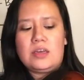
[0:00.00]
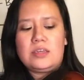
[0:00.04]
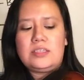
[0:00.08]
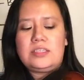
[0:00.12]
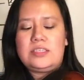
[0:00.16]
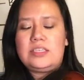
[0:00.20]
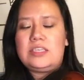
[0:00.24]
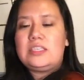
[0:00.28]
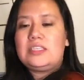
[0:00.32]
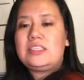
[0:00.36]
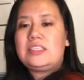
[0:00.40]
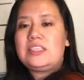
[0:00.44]

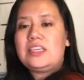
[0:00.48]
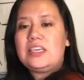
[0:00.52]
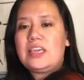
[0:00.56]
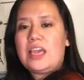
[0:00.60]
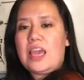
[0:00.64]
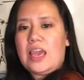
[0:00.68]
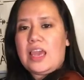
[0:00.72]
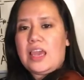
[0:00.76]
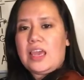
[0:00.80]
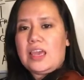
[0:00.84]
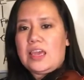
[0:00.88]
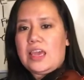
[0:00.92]
D, D,
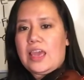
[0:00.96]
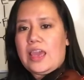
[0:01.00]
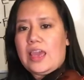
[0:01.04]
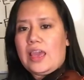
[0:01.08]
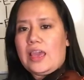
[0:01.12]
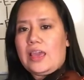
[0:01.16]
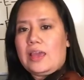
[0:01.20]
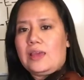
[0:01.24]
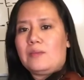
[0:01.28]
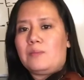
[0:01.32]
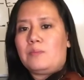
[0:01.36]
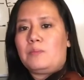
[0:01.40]

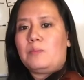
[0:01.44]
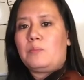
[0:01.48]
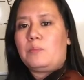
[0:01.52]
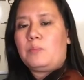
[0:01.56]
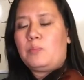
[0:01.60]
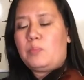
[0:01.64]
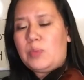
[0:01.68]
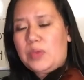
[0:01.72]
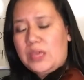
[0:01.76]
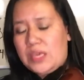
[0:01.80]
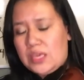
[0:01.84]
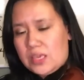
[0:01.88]
A,
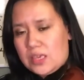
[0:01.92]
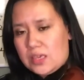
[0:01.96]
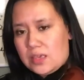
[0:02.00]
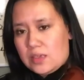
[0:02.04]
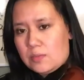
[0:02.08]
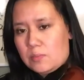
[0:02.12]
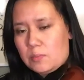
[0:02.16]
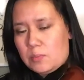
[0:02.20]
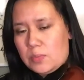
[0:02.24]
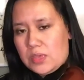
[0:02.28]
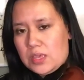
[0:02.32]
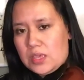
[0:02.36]

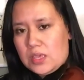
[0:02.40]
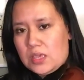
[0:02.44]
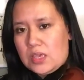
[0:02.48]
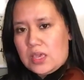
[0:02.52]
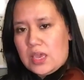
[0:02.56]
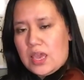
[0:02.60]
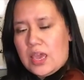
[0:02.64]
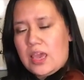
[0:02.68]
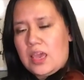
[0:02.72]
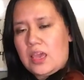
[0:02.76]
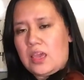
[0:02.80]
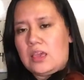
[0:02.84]
B, B,
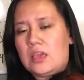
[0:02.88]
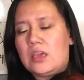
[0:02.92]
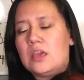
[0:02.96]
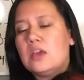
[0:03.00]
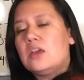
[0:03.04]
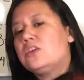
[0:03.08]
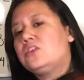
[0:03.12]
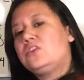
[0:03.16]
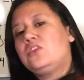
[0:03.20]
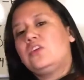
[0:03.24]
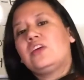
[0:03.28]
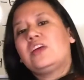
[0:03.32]
A.
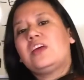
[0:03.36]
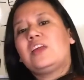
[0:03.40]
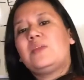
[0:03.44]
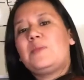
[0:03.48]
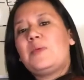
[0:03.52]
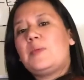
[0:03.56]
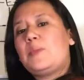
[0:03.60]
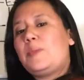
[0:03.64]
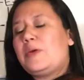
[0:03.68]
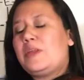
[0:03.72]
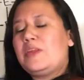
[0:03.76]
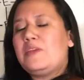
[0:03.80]
So you're going to
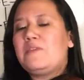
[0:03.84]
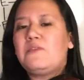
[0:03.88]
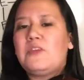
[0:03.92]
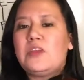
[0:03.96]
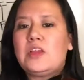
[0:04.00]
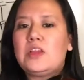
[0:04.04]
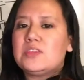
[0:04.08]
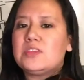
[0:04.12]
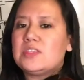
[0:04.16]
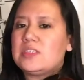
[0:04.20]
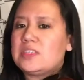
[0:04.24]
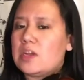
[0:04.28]
be putting
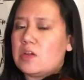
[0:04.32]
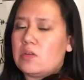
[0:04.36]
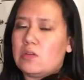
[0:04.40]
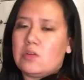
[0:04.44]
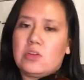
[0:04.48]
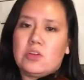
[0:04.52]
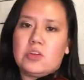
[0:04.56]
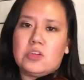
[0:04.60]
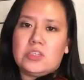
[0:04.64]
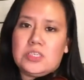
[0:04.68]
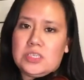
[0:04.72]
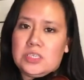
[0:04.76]
fingers down
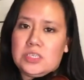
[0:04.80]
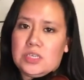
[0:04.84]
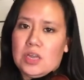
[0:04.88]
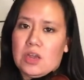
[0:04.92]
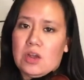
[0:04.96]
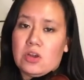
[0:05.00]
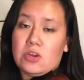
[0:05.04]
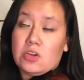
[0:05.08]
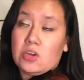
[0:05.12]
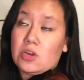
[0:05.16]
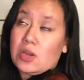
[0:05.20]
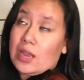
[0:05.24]

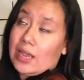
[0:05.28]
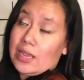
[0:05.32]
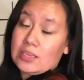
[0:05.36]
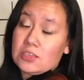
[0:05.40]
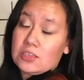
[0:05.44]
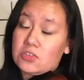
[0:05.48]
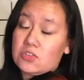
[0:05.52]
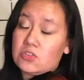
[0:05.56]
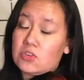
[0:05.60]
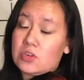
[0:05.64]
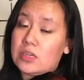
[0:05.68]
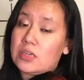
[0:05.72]
on your A
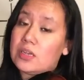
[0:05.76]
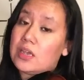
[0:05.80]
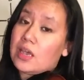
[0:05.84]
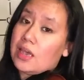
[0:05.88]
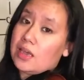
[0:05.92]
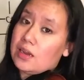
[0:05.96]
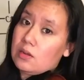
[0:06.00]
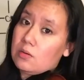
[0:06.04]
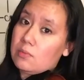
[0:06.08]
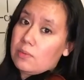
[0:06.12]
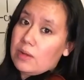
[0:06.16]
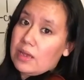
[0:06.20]
string
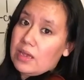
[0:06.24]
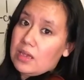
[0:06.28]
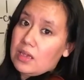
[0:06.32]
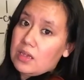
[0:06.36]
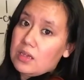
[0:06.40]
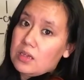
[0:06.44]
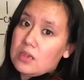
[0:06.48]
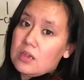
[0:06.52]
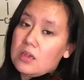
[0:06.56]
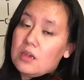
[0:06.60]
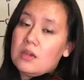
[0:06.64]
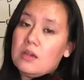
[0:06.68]

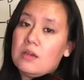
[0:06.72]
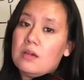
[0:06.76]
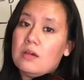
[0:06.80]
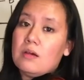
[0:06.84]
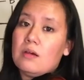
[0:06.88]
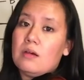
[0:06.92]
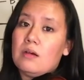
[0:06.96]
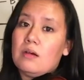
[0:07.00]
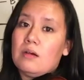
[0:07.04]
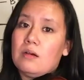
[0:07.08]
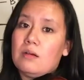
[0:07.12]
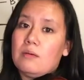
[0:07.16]
anyway.
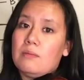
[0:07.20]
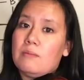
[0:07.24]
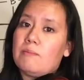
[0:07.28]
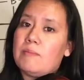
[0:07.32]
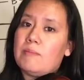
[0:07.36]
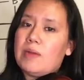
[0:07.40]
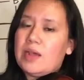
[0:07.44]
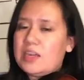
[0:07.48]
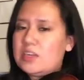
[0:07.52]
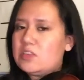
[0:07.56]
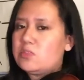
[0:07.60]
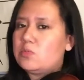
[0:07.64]

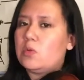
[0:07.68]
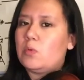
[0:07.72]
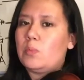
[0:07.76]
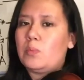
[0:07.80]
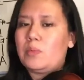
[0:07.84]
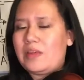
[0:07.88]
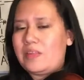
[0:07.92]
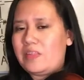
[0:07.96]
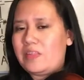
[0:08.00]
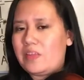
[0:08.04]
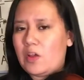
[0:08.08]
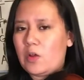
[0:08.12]
Might as well
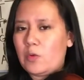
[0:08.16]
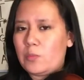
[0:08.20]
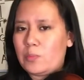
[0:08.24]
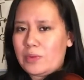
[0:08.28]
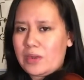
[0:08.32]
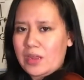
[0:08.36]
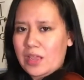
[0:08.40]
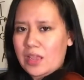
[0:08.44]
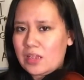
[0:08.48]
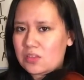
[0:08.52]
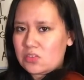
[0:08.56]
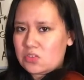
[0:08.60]
play that open
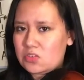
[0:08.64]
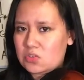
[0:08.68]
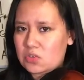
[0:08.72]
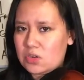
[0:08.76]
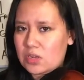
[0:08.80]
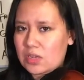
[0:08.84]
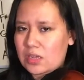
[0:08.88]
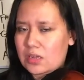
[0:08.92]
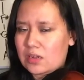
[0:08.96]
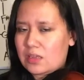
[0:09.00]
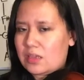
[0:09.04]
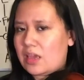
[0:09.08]
A
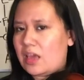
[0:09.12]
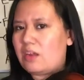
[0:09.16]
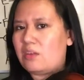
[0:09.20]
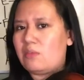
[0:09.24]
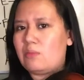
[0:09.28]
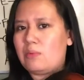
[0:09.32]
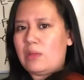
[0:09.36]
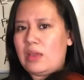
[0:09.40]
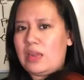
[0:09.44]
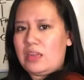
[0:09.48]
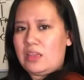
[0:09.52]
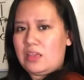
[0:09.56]
string, get it
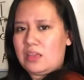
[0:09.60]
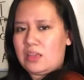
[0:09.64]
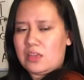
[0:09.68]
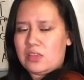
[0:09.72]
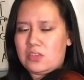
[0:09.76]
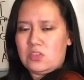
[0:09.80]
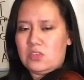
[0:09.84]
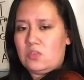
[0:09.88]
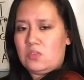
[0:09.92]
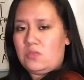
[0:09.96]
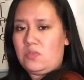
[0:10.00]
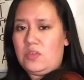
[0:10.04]
ready
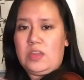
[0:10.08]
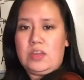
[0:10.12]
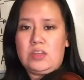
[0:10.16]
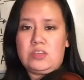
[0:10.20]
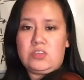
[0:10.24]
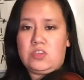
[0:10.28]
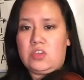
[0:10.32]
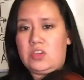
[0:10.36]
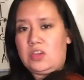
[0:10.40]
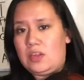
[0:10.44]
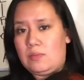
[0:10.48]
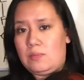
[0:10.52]
because your fingers
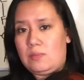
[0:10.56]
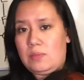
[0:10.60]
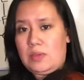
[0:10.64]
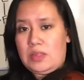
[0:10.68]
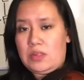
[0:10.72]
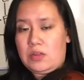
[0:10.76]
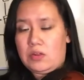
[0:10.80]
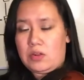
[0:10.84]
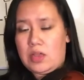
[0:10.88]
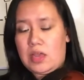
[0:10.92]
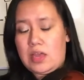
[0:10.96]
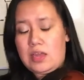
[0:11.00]
are going to be
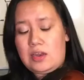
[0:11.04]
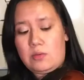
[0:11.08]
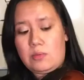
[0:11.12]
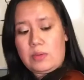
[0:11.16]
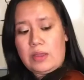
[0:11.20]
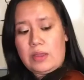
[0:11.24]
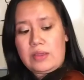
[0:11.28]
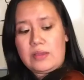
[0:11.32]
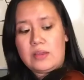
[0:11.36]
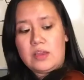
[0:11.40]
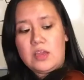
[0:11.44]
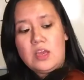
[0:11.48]
there
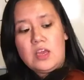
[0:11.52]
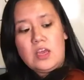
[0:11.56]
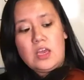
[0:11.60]
anyway.